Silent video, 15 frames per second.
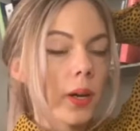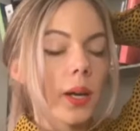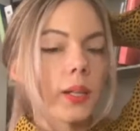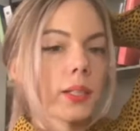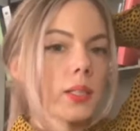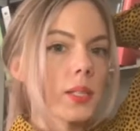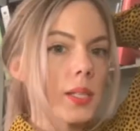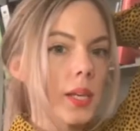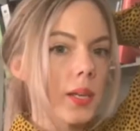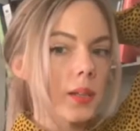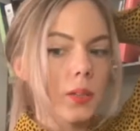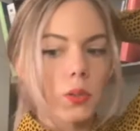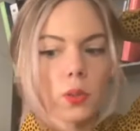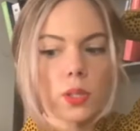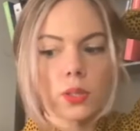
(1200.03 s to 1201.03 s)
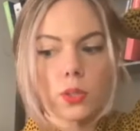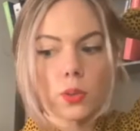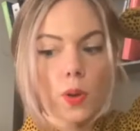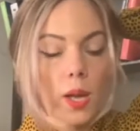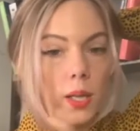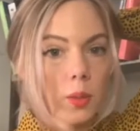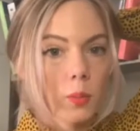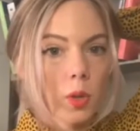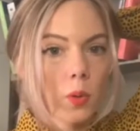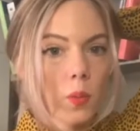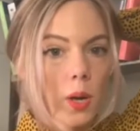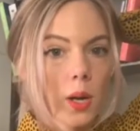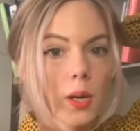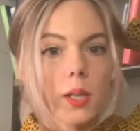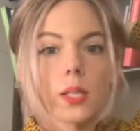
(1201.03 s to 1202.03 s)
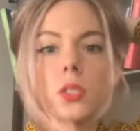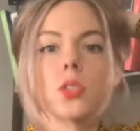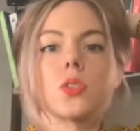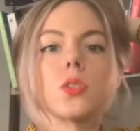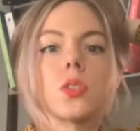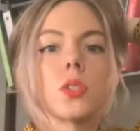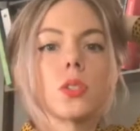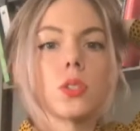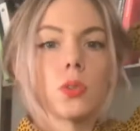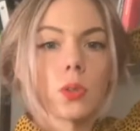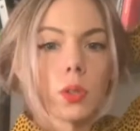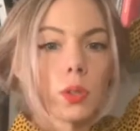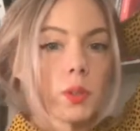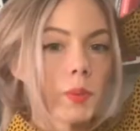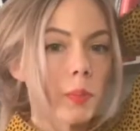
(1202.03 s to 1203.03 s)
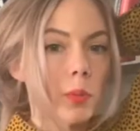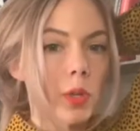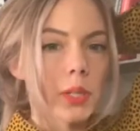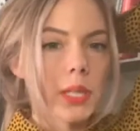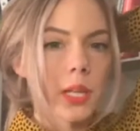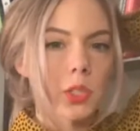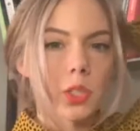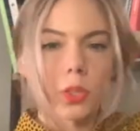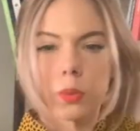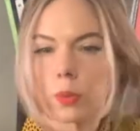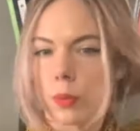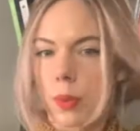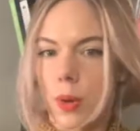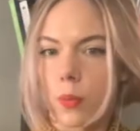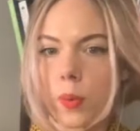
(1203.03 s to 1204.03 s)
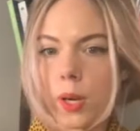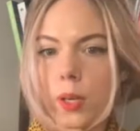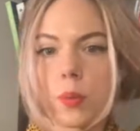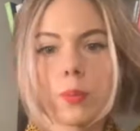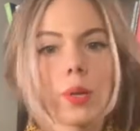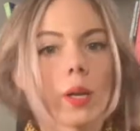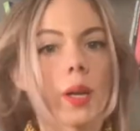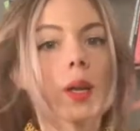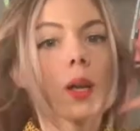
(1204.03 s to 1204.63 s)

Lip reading: and it's like you didn't do any more work. It's just you're a little bit more intentional about where you put it.